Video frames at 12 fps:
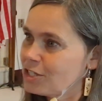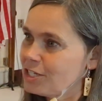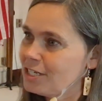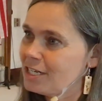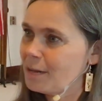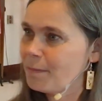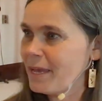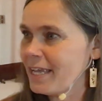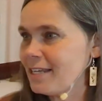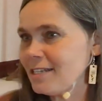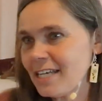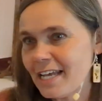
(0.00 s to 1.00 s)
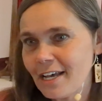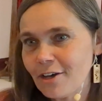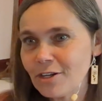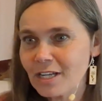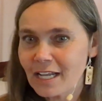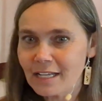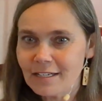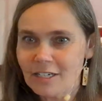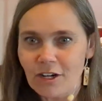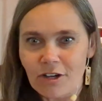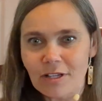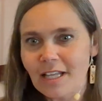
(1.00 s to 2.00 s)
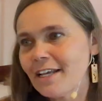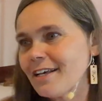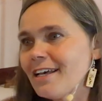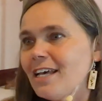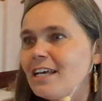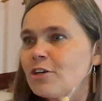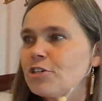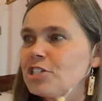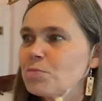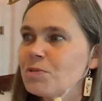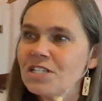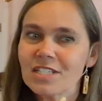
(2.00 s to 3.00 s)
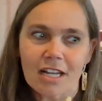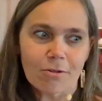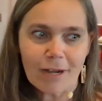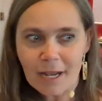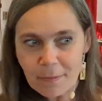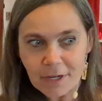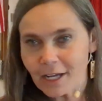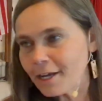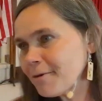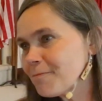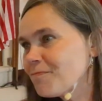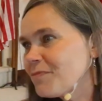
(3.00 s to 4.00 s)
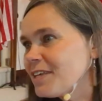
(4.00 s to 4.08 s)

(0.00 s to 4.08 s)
and I pay it down, and Christmas, I'd ramp it up